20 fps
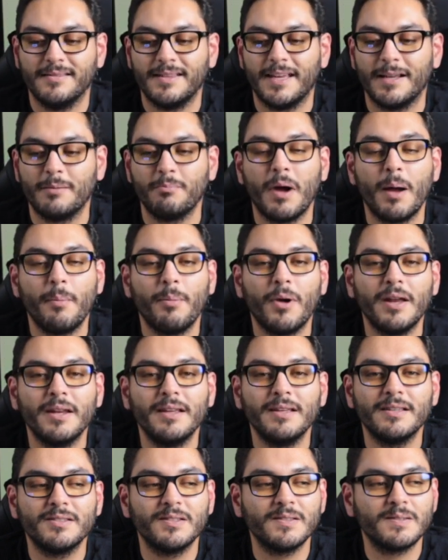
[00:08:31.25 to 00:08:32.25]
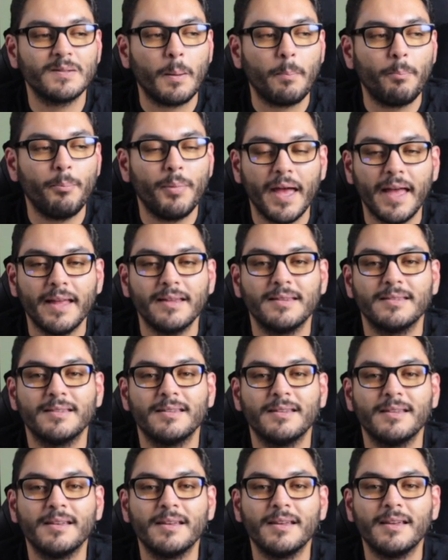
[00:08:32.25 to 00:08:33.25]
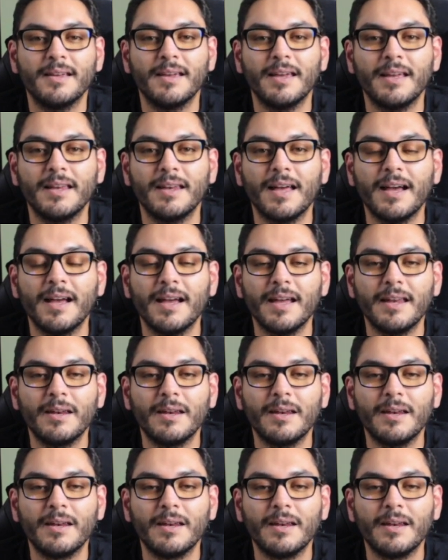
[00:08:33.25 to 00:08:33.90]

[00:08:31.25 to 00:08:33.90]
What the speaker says: Like, my body is just a pet. And